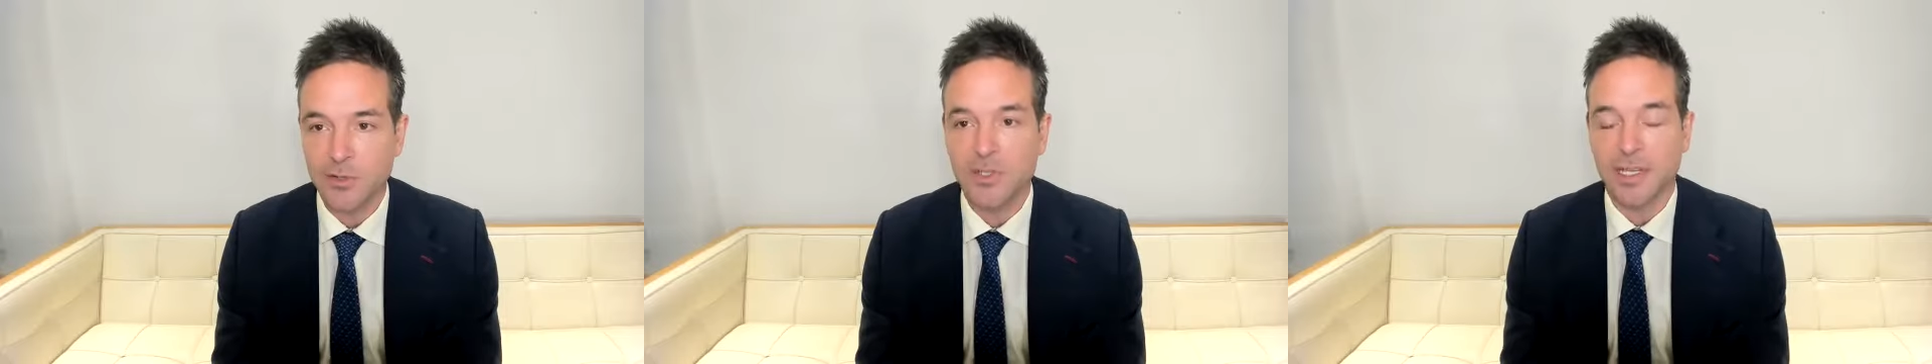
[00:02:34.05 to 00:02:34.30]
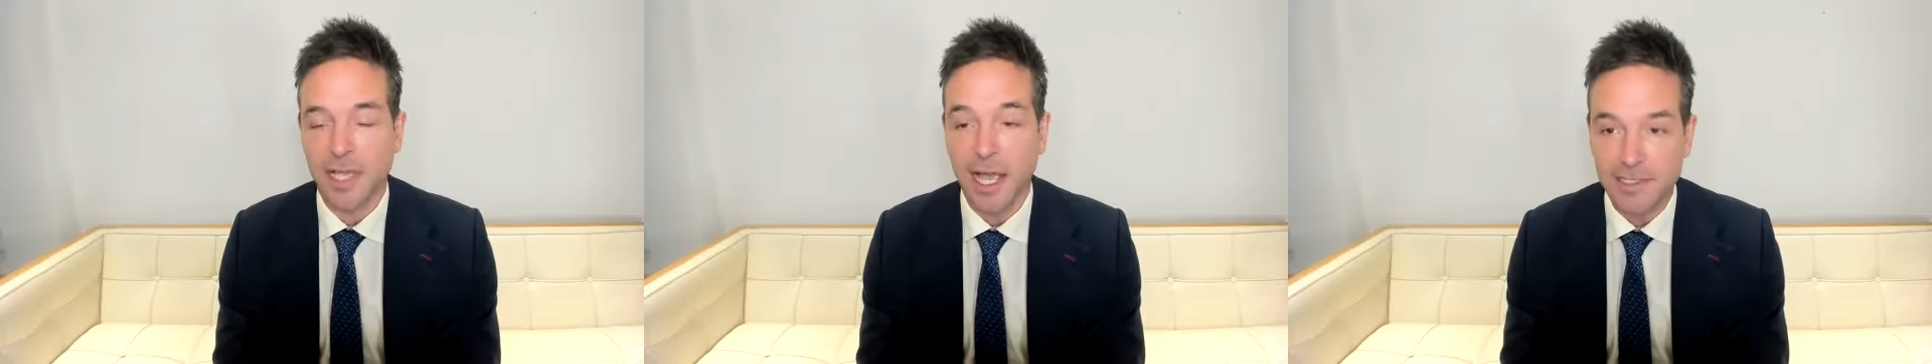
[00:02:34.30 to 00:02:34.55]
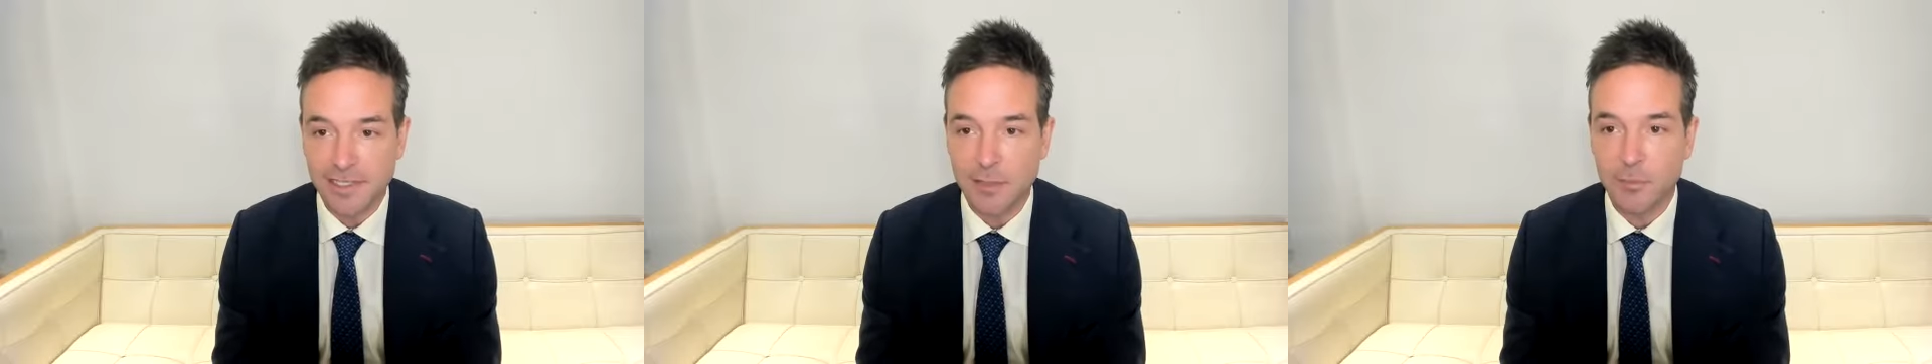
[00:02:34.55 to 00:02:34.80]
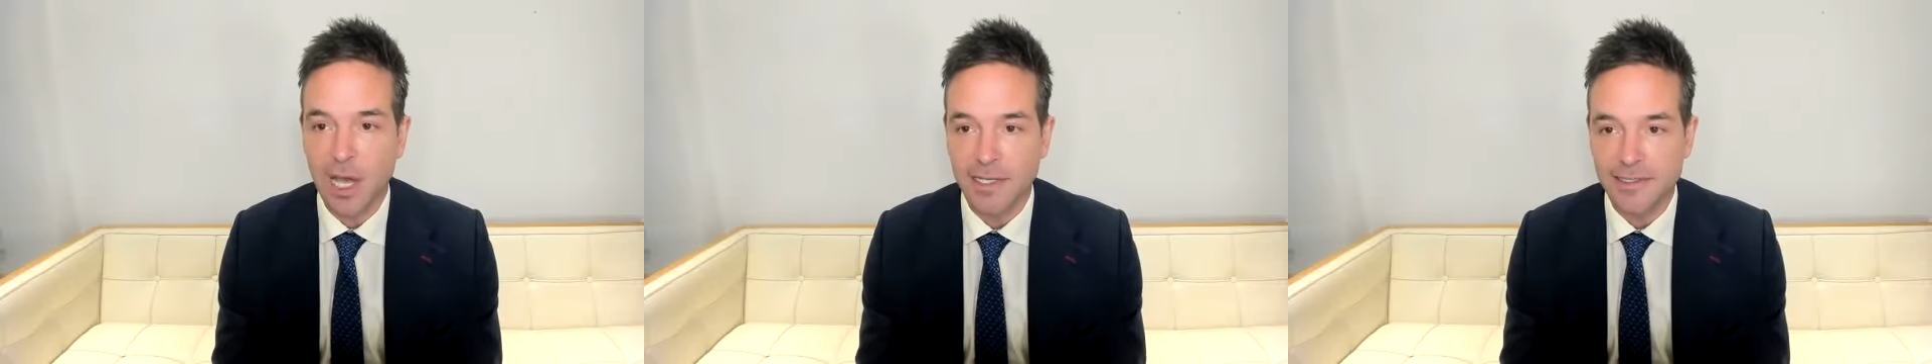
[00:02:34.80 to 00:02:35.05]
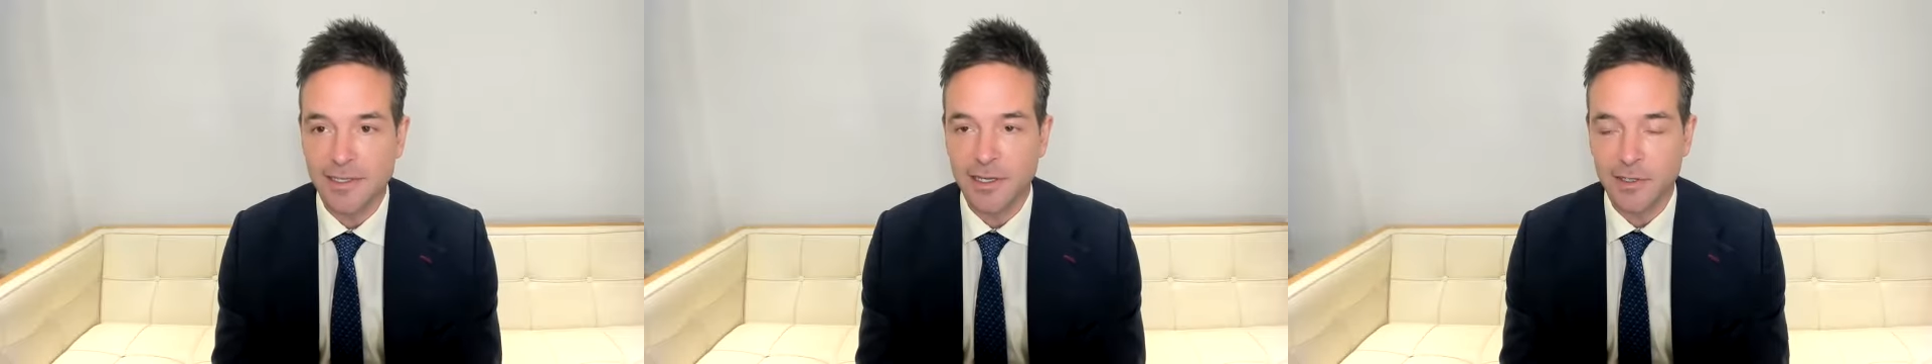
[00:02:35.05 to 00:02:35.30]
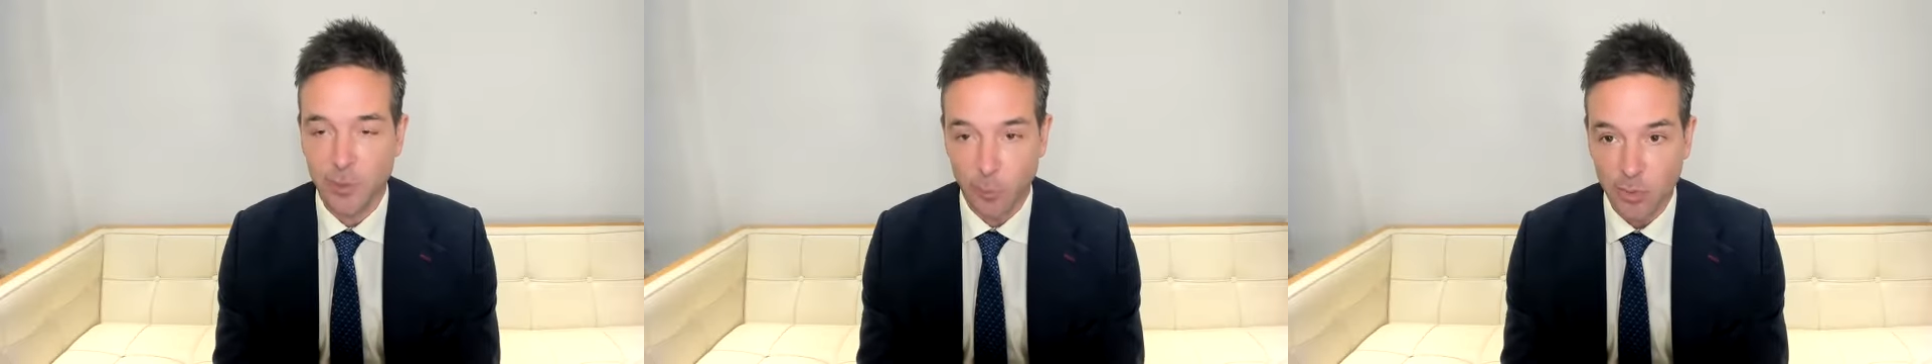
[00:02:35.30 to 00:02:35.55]
to customize
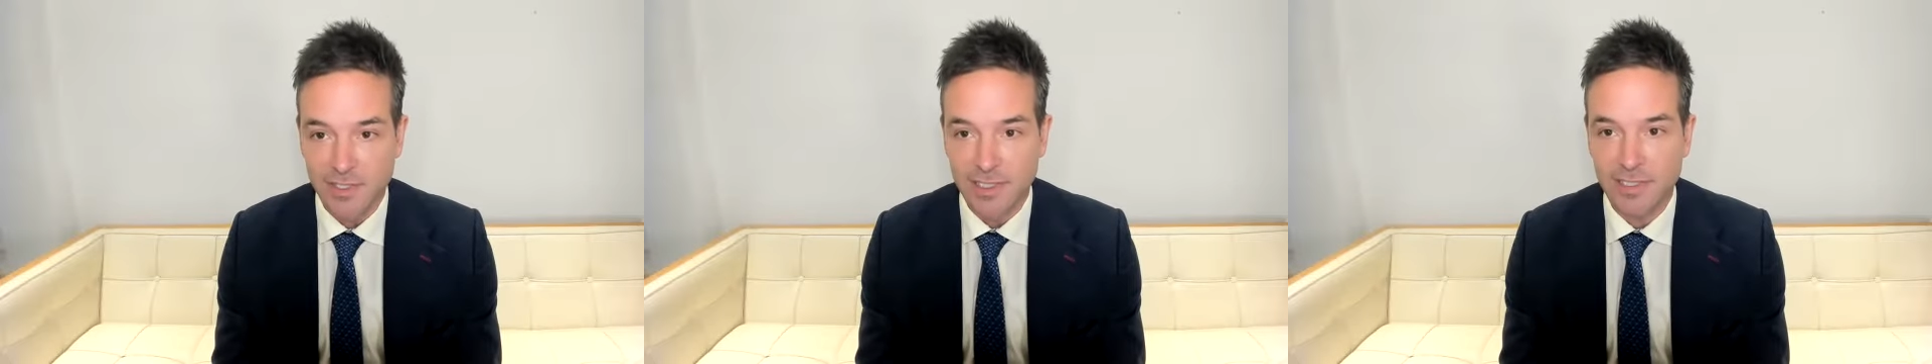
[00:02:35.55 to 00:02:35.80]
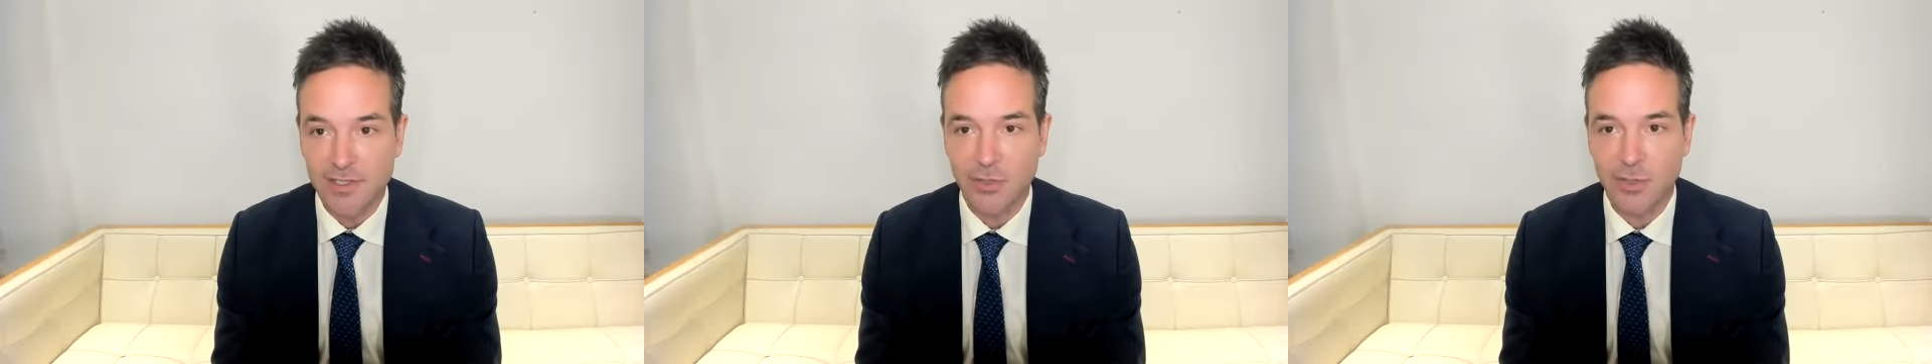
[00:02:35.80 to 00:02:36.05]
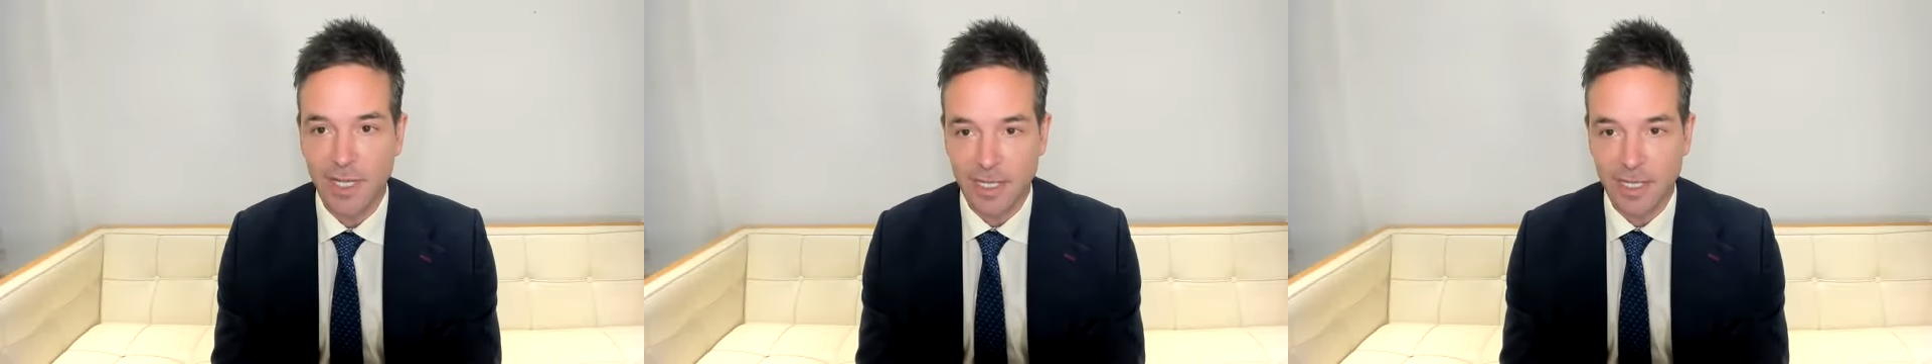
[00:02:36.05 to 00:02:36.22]
your procedure,